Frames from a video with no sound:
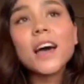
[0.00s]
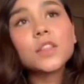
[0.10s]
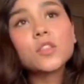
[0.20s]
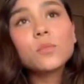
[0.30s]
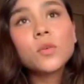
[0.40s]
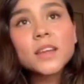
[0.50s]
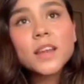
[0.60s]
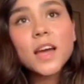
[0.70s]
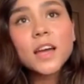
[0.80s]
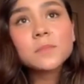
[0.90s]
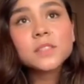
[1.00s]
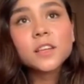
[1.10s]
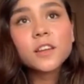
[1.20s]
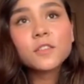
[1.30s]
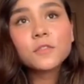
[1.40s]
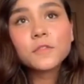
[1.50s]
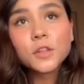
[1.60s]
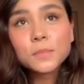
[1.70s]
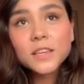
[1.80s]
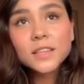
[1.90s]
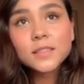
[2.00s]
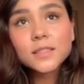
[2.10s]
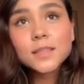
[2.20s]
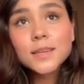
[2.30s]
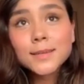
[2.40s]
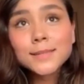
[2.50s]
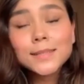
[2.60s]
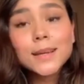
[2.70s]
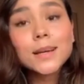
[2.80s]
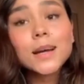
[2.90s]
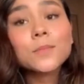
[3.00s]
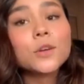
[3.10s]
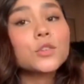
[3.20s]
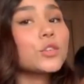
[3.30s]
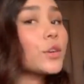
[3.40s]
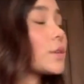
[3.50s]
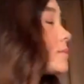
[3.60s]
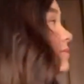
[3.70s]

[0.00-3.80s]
At the moment, I'm stuck in the Philippines and I'm not sure.